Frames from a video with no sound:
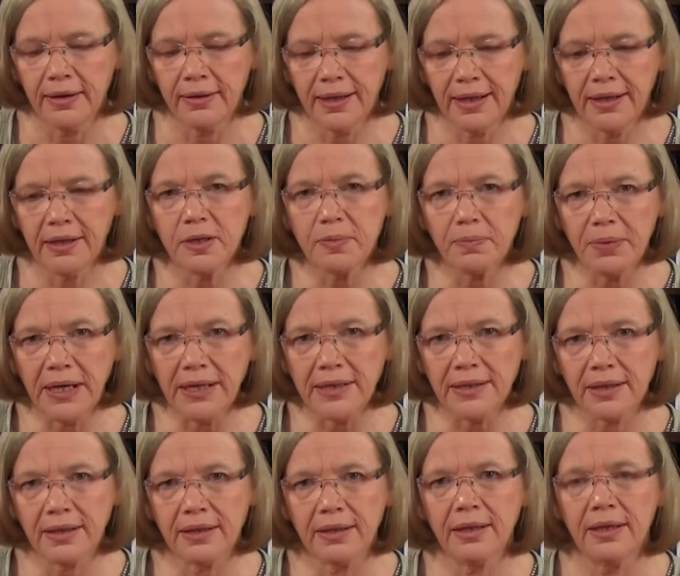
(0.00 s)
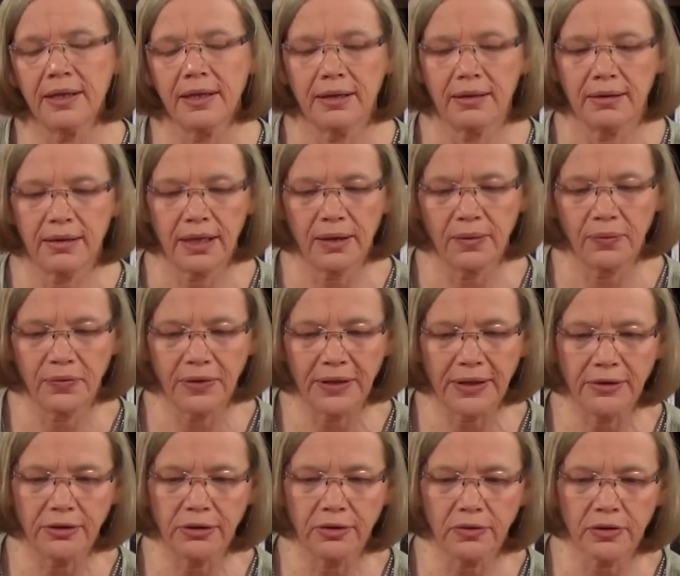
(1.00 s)
That is better than
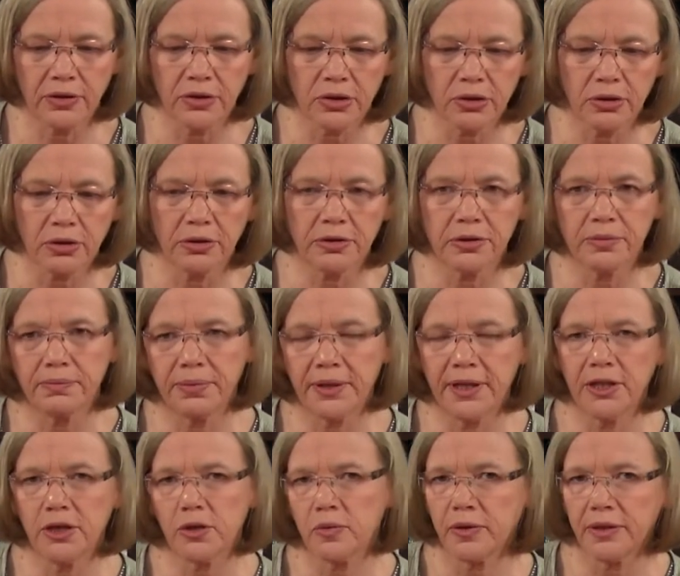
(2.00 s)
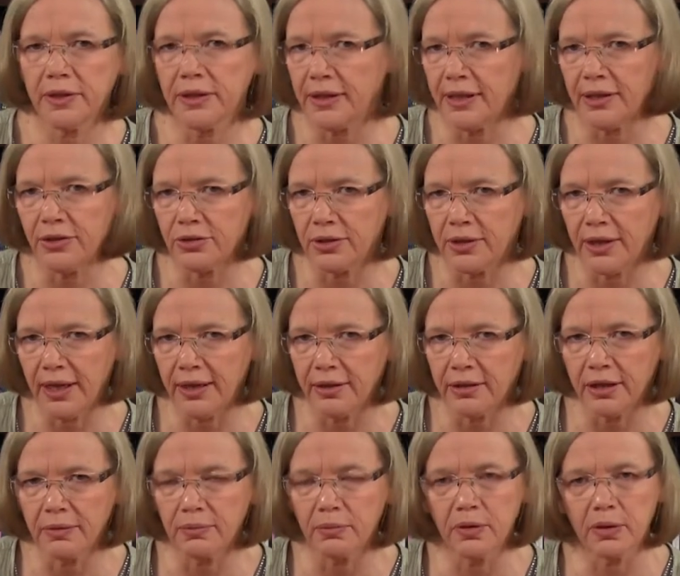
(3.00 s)
feeling you've got to start on page 1 and get to the end
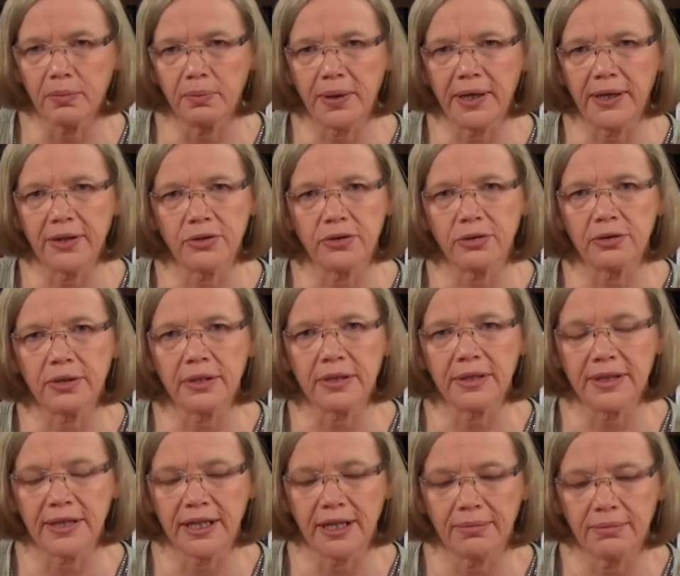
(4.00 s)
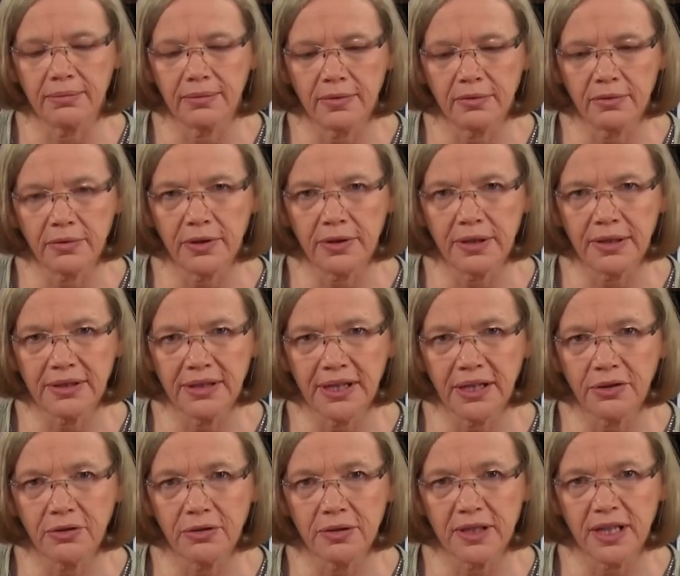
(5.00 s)
of the book by a certain time. Rather
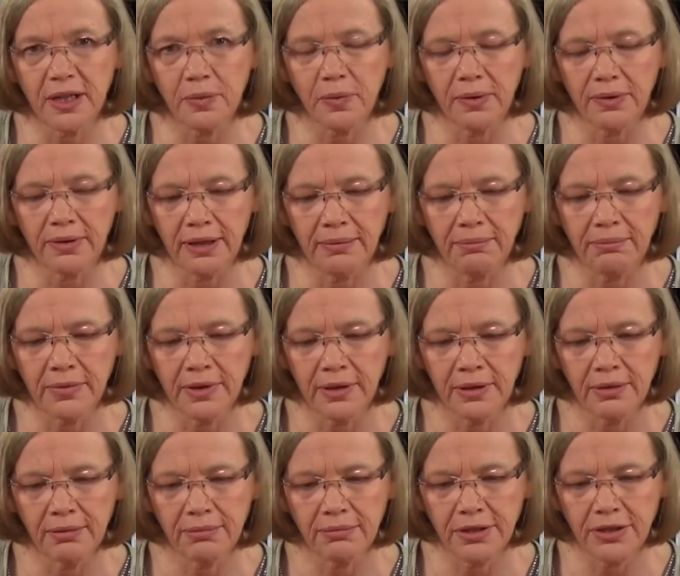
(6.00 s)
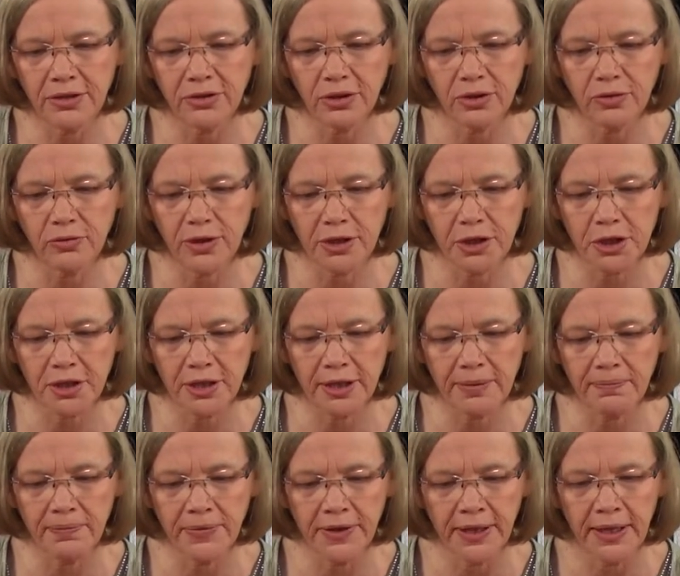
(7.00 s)
take your time with them. Please don't rush
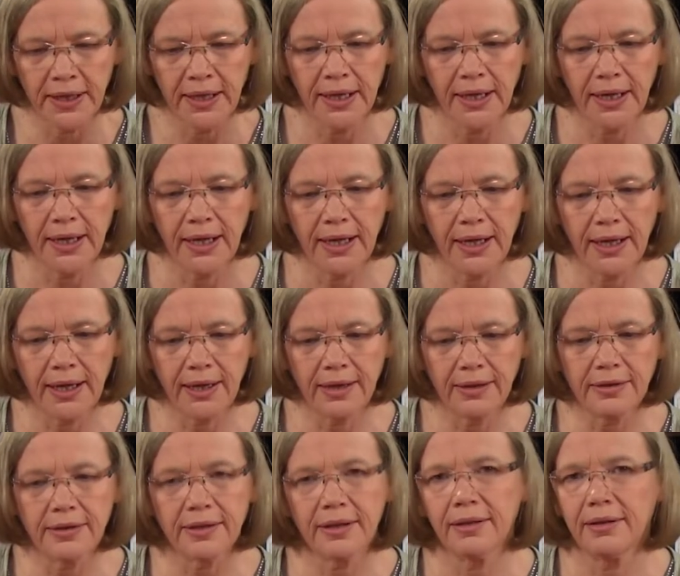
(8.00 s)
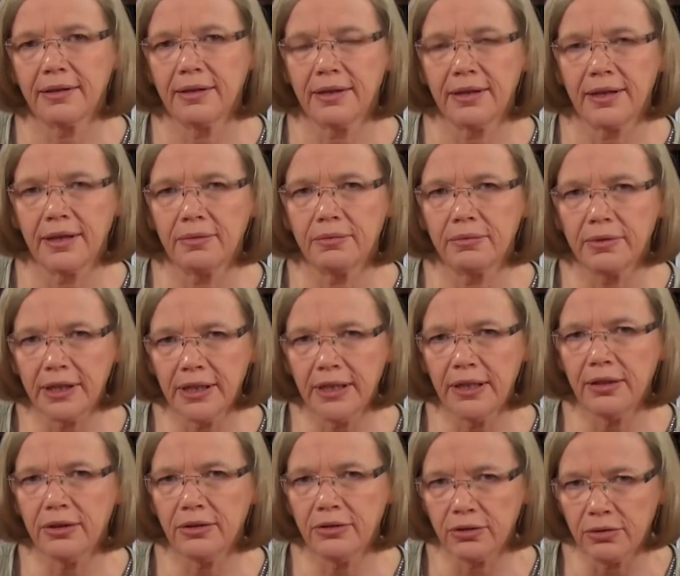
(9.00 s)
them. And I
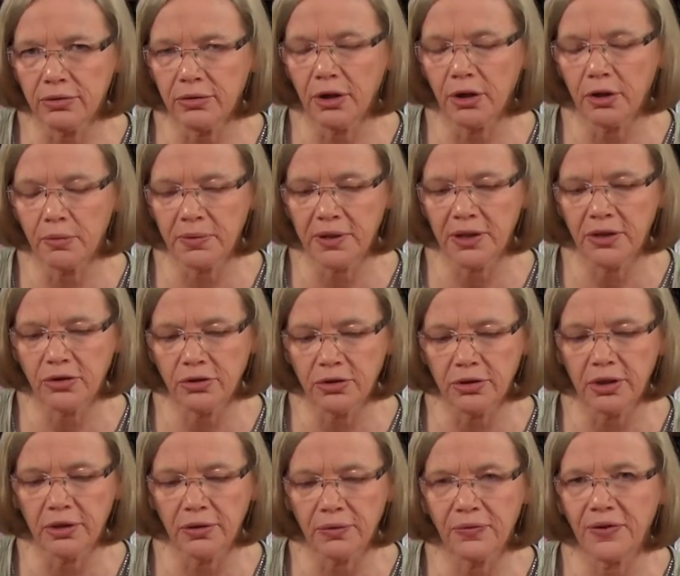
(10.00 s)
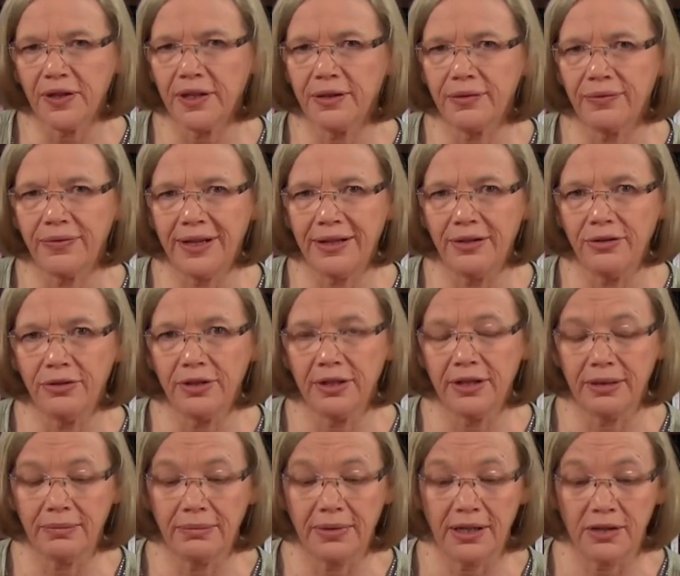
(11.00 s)
really do hope that you're going to find the value
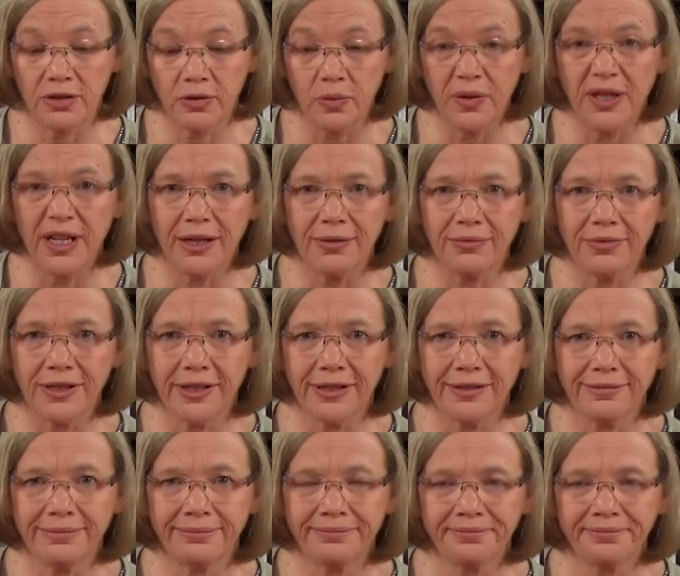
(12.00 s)
in them as we have done.